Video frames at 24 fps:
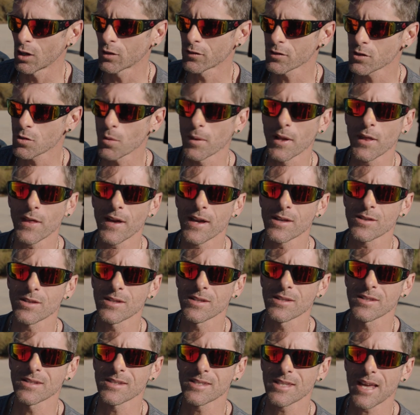over
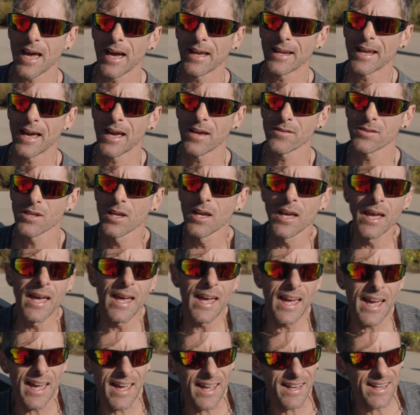20,000 skydives,
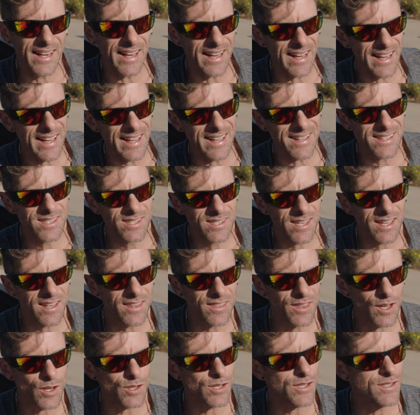and it's
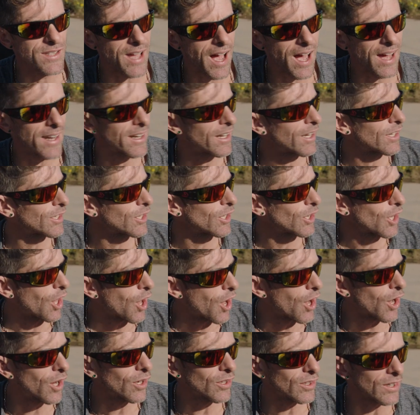there's not a
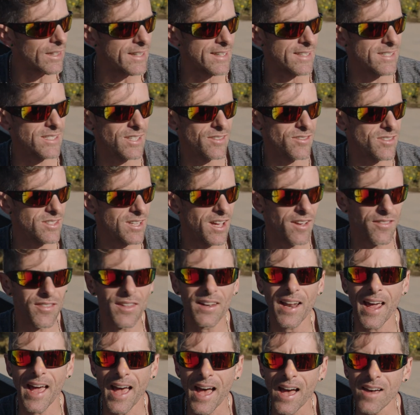long list of stuff
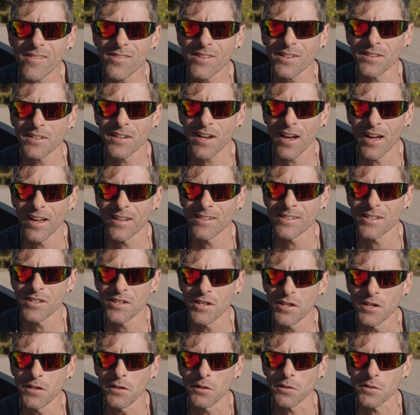that I haven't gotten to
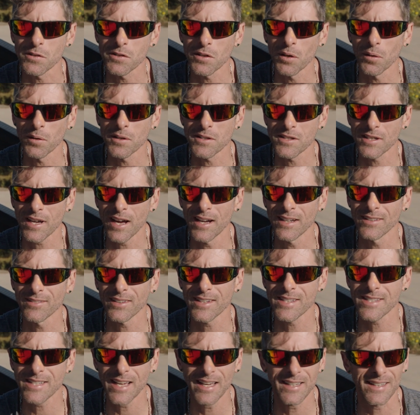do, so it's kind of
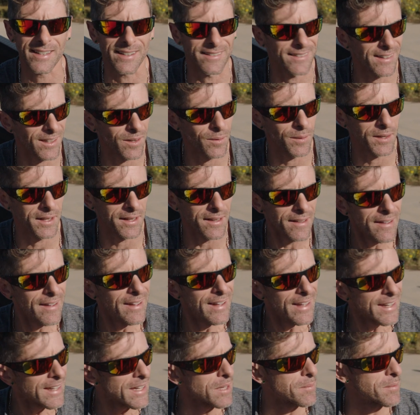exciting. Like when he
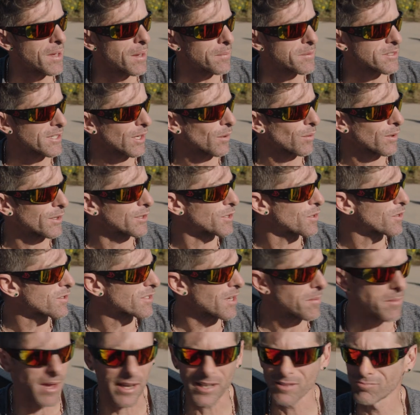hit me up, he's like, "We're gonna do this."
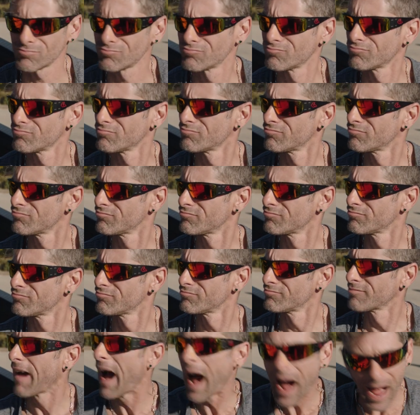I'm like,
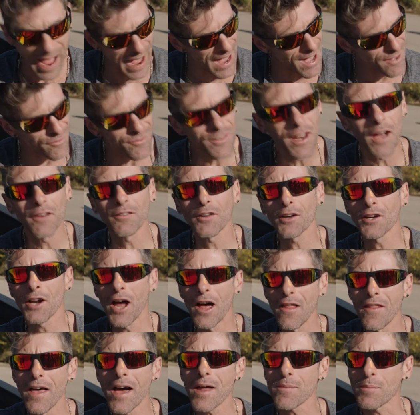yeah. I've never
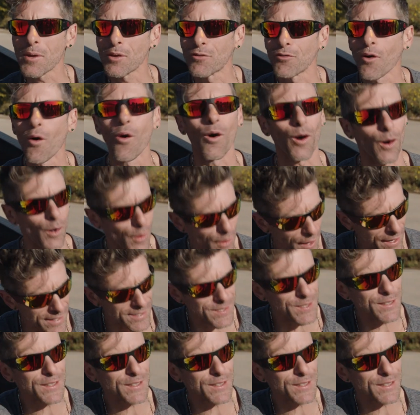done that before. That's